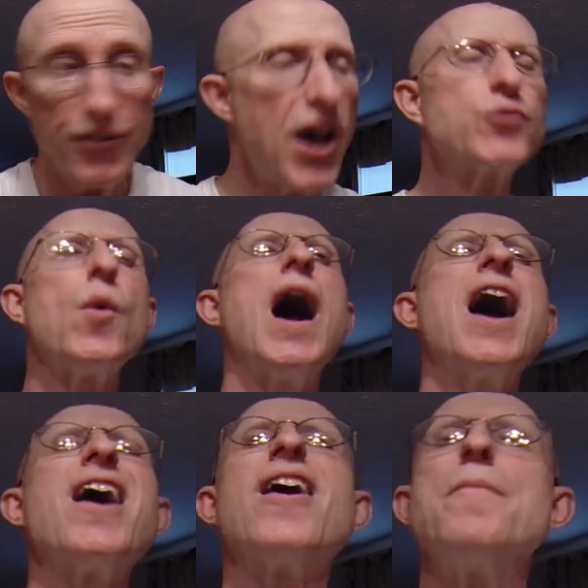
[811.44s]
That's why
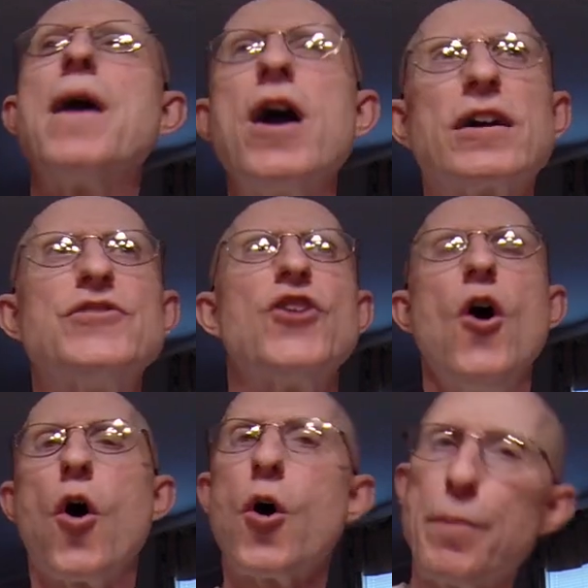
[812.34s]
our Americans
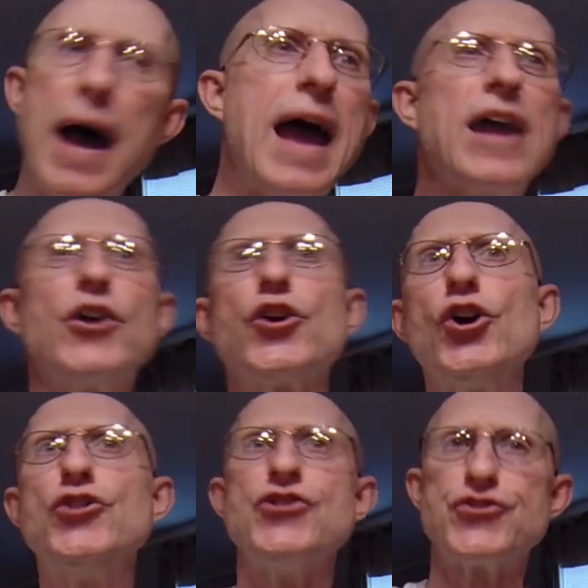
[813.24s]
are buying
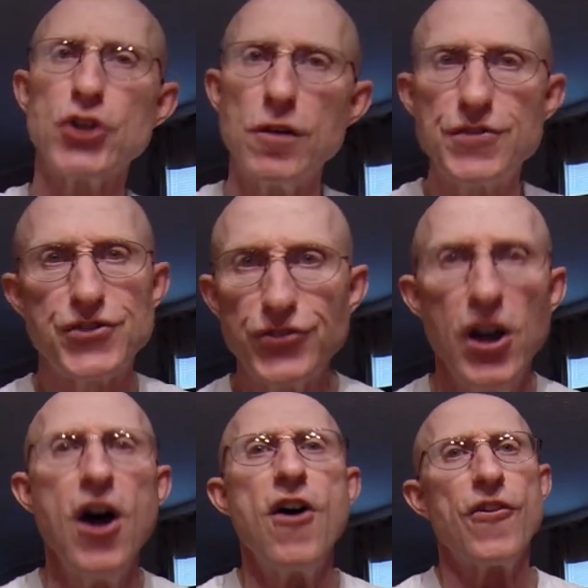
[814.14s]
goods and services
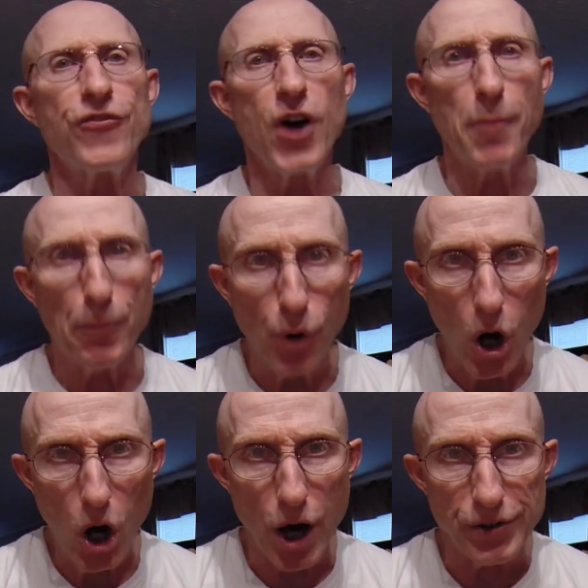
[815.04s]
from
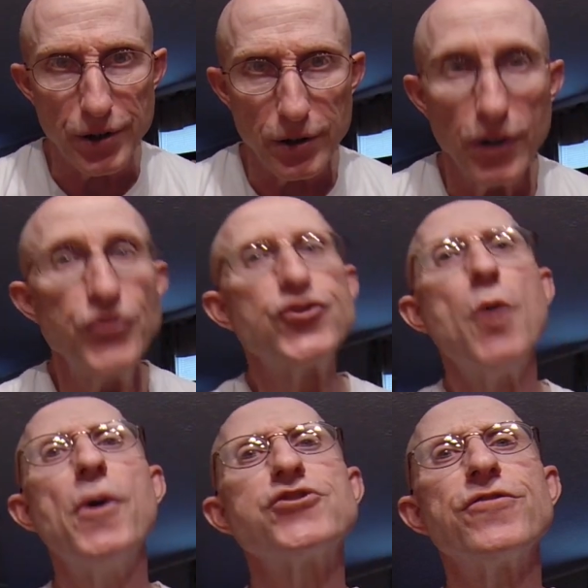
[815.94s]
abroad.
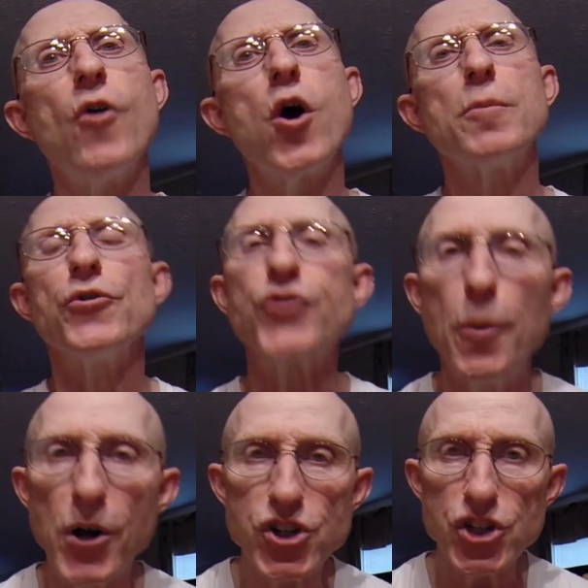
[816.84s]
So much affordable,
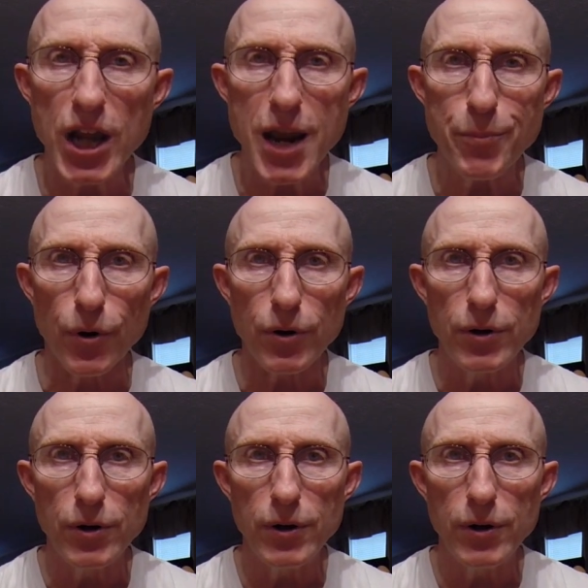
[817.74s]
so much cheaper.